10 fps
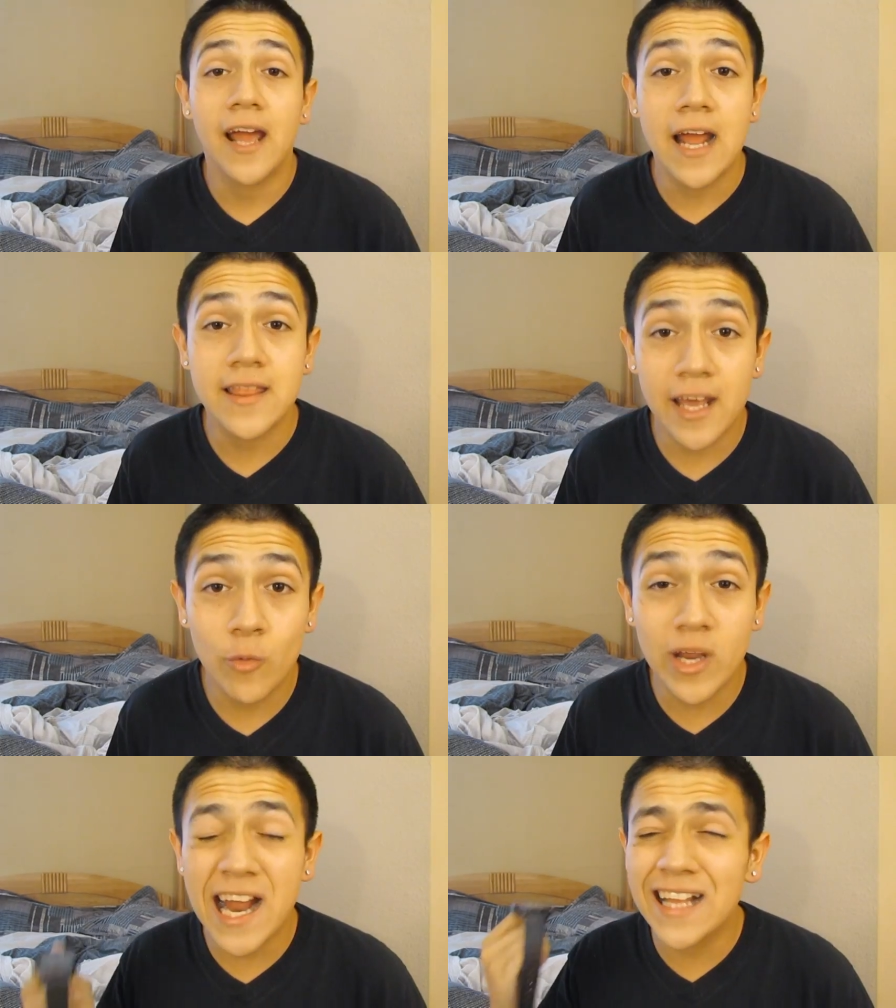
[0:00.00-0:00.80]
And
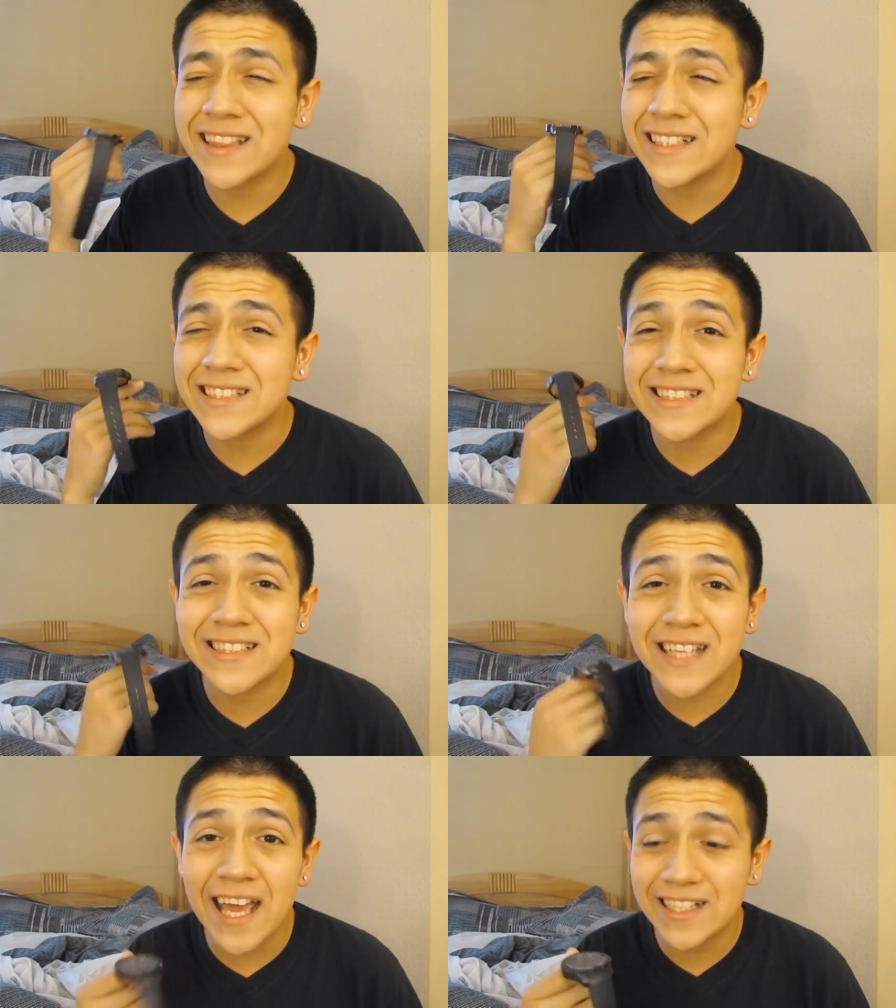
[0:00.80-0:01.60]
then we got this
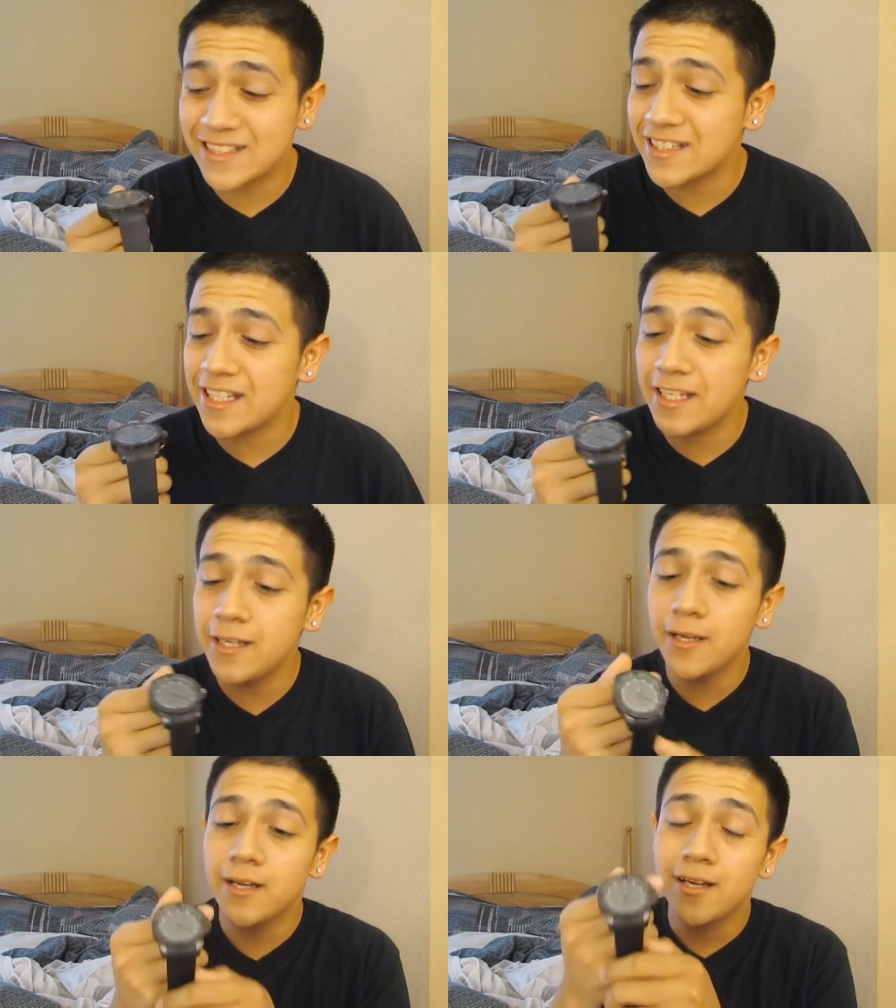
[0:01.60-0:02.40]

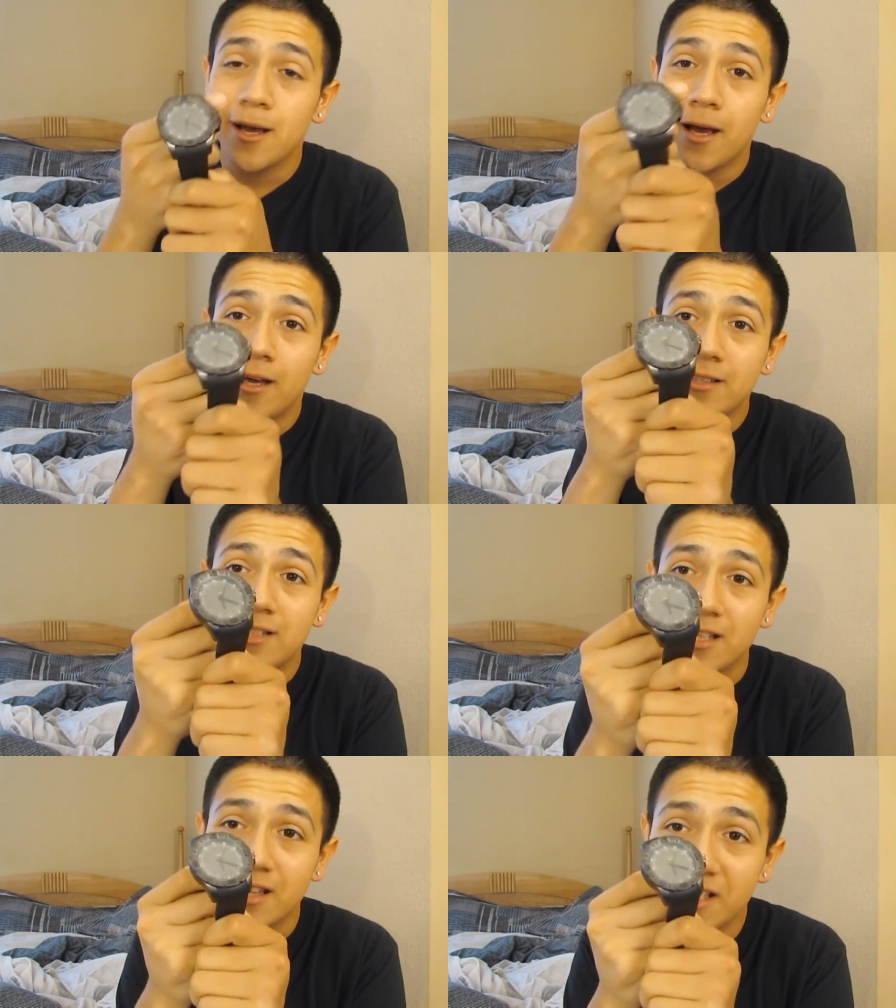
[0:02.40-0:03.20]
sexy,
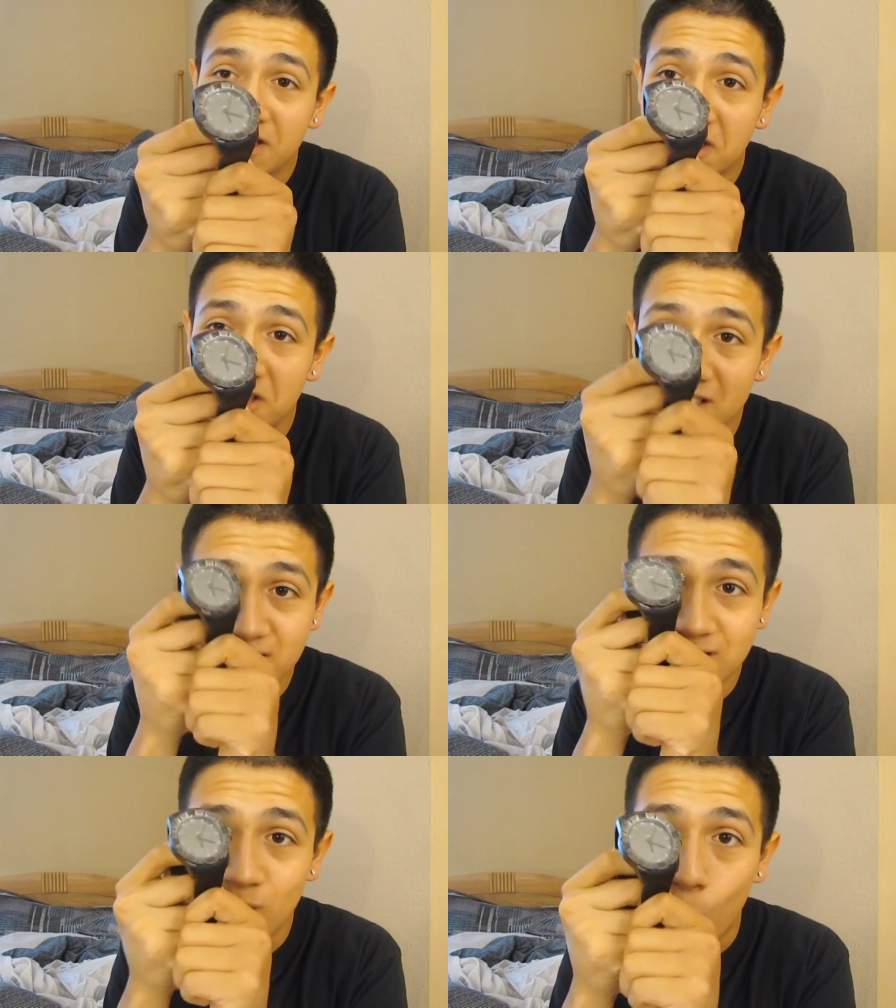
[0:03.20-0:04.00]

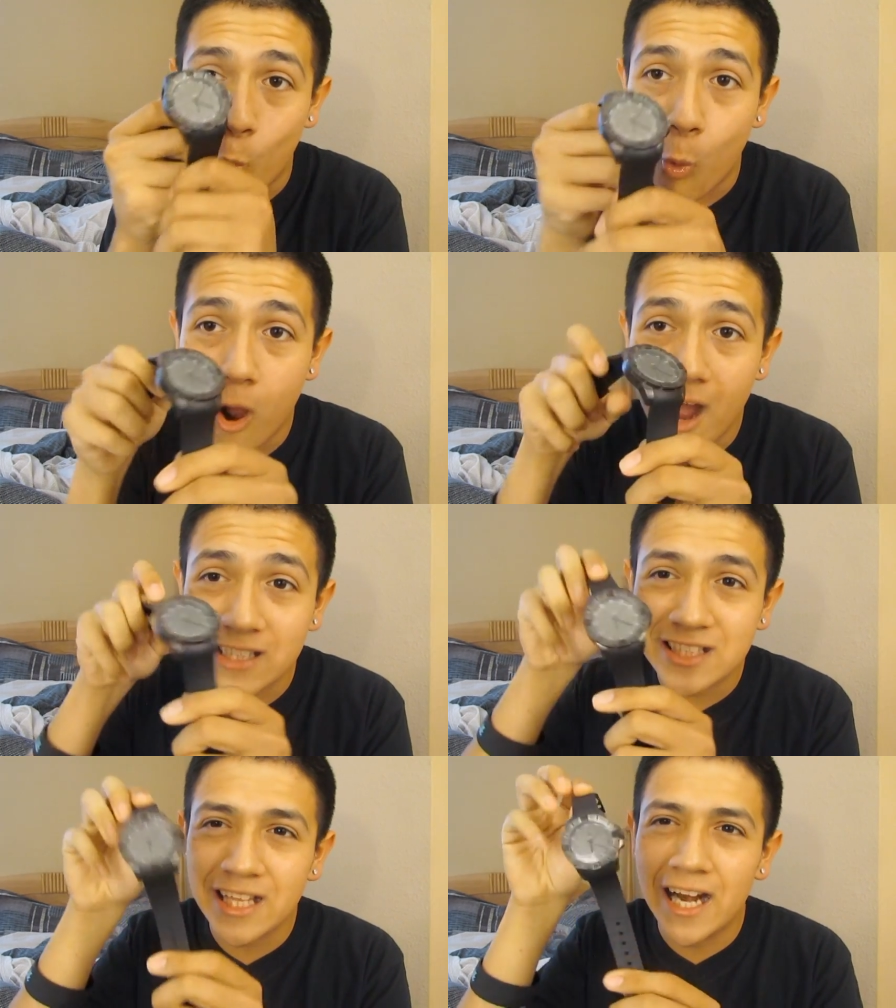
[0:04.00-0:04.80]
delicious
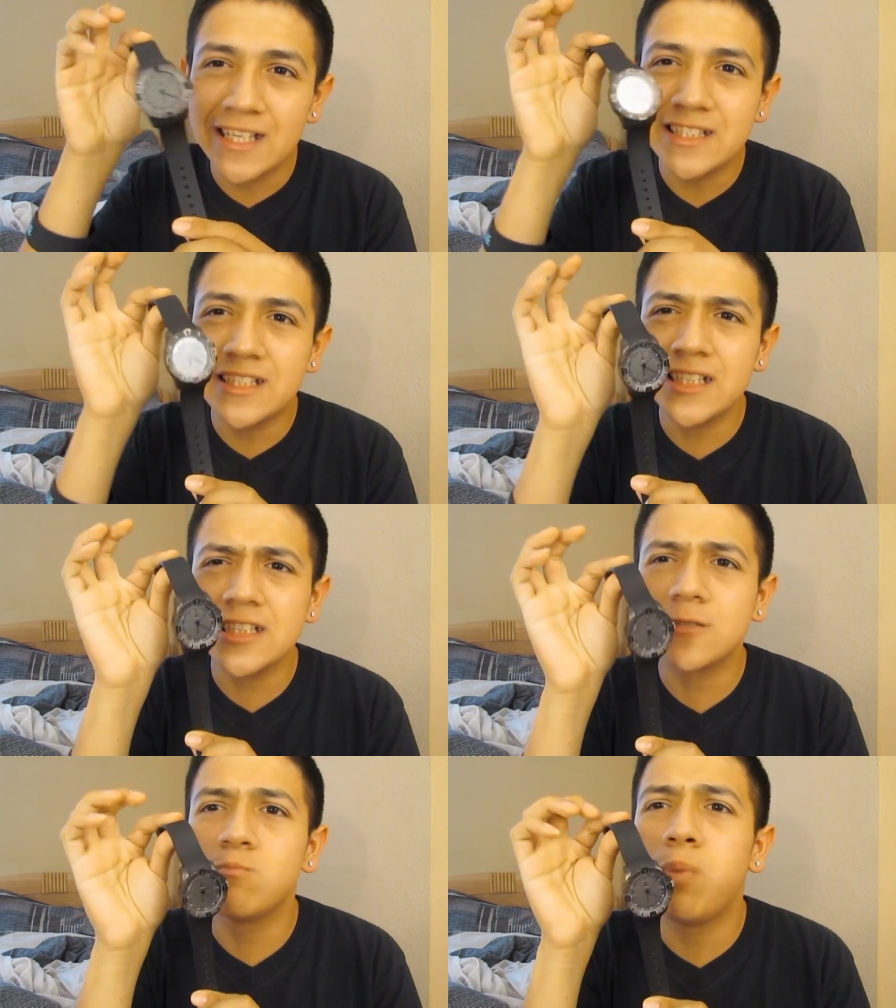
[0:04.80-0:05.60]
watch that I
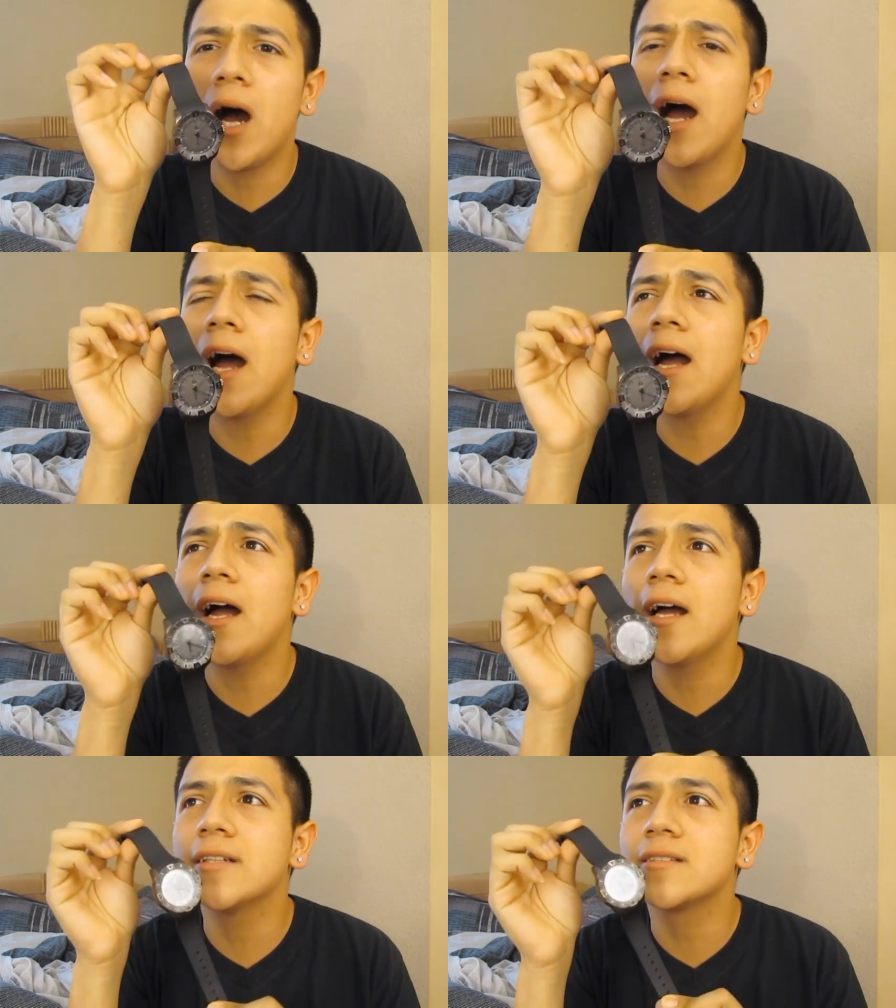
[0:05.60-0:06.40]
just
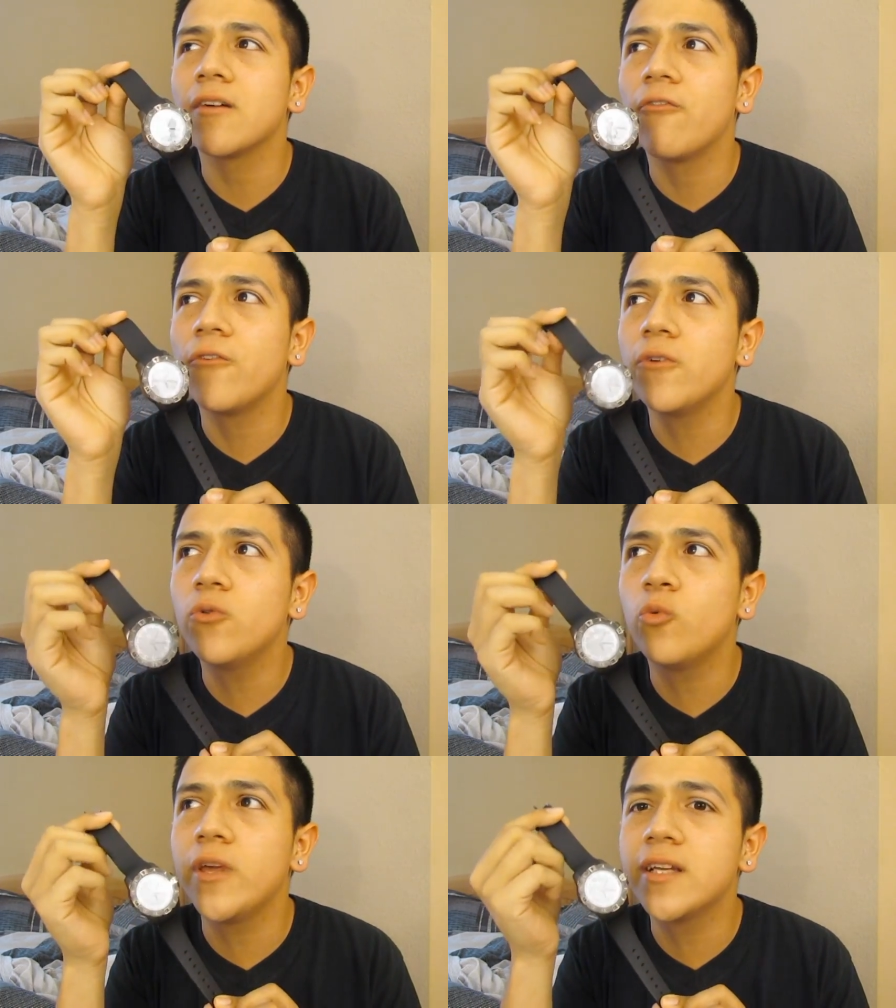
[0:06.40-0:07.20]
bought a few
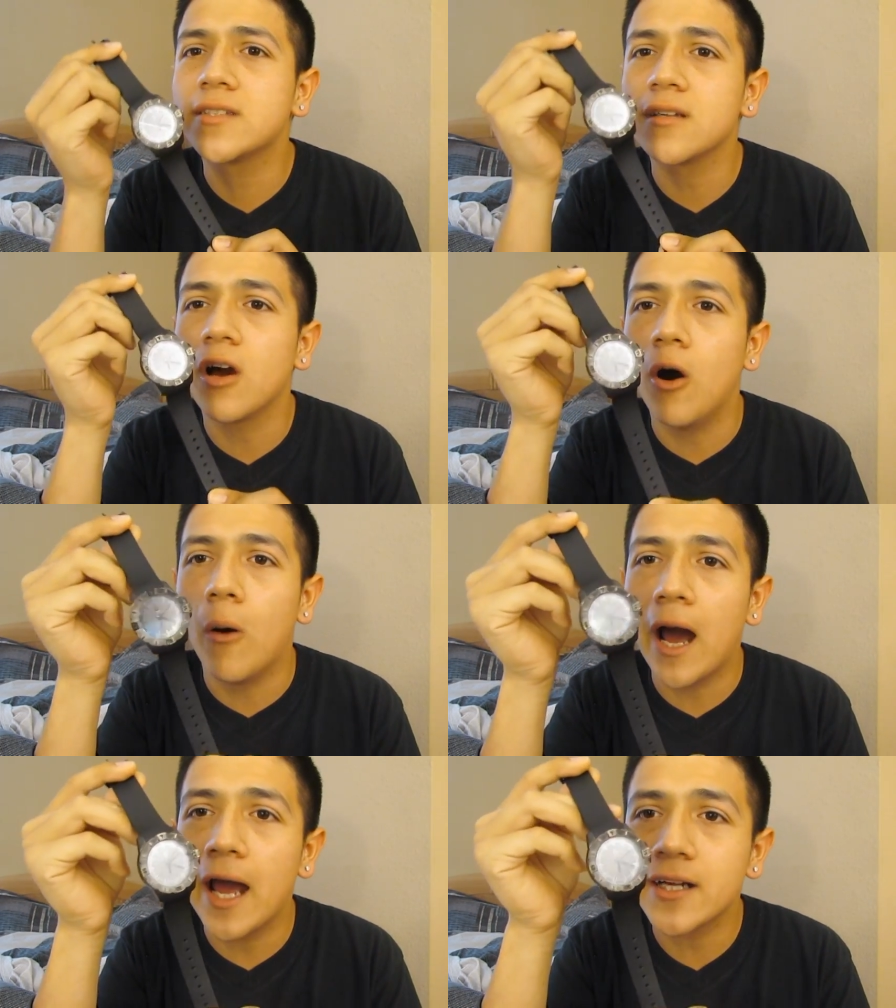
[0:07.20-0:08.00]
weeks
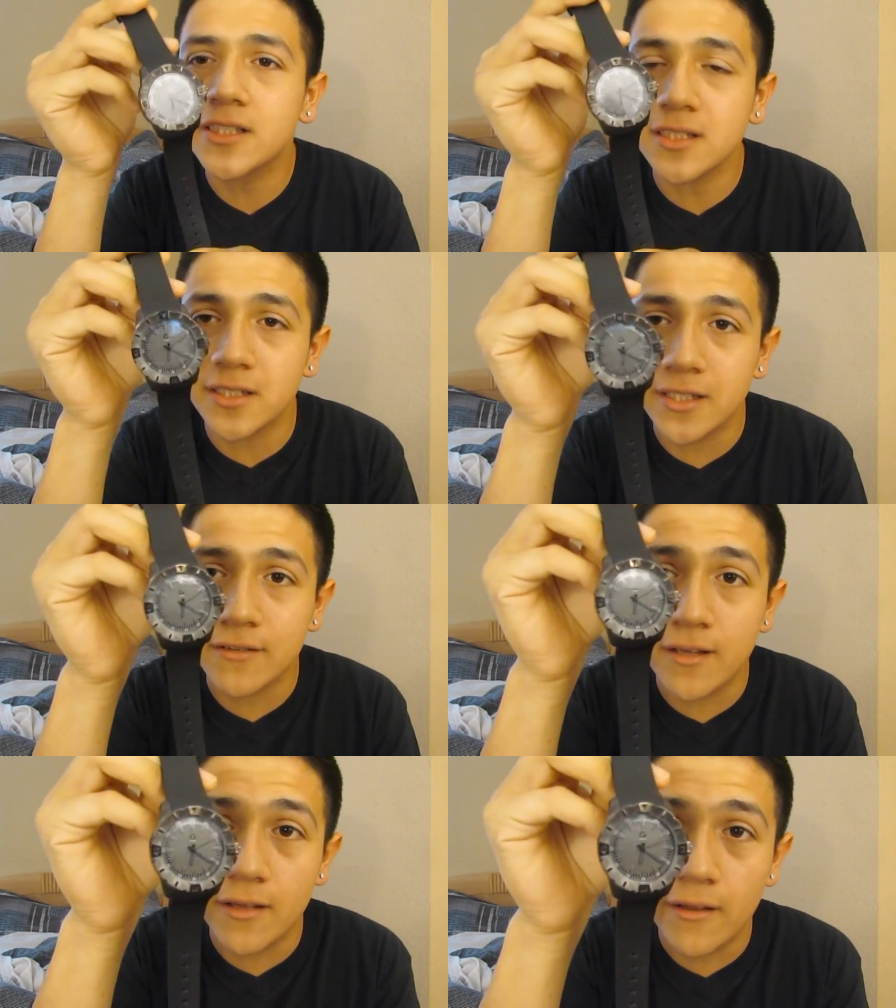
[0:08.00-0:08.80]
ago, actually.